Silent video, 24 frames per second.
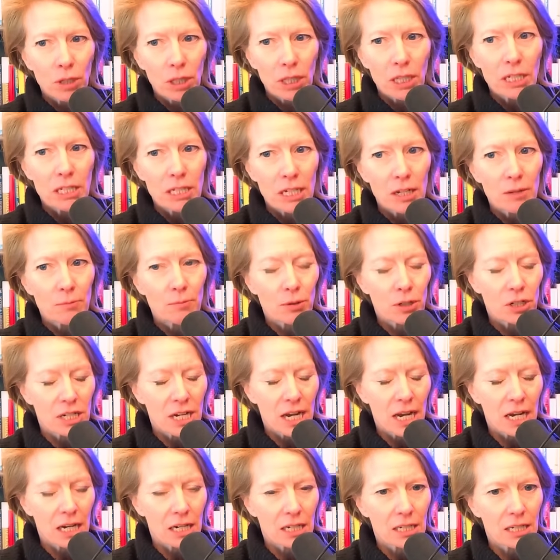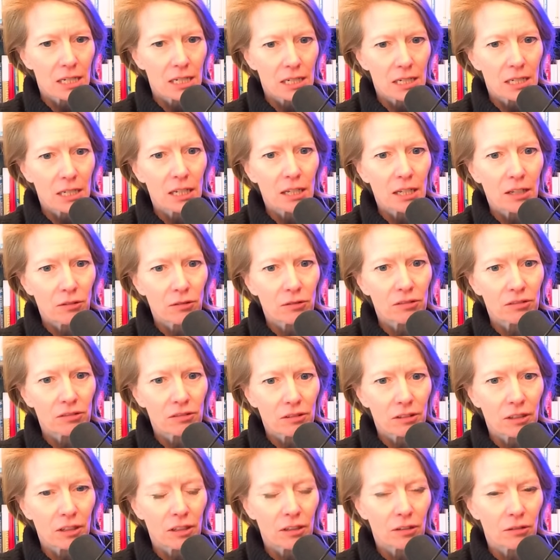really did protect his
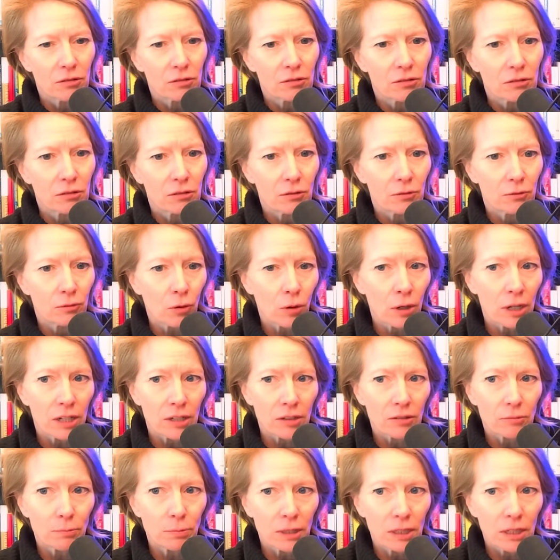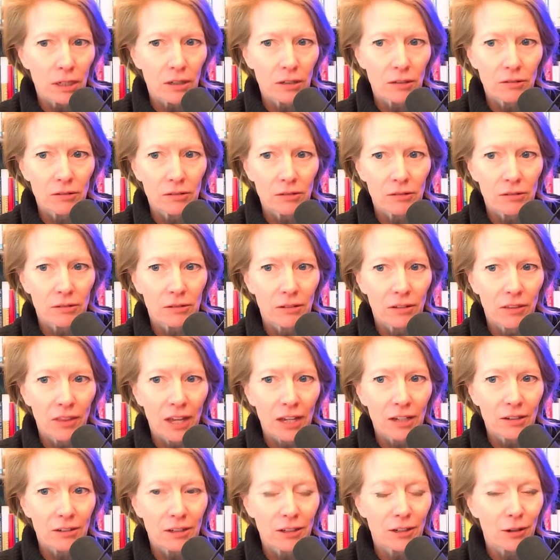voice, because
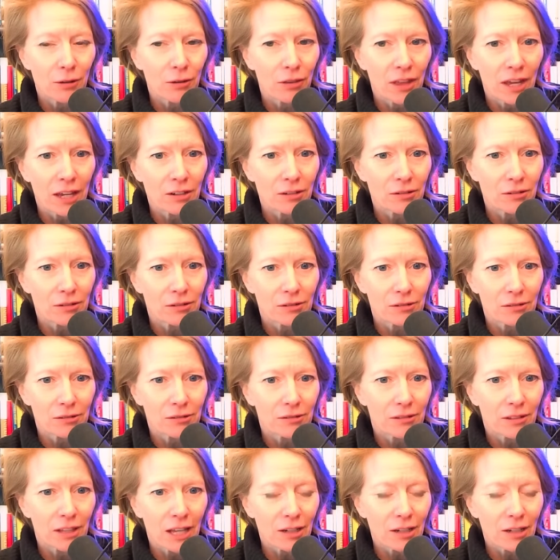that, you know, that's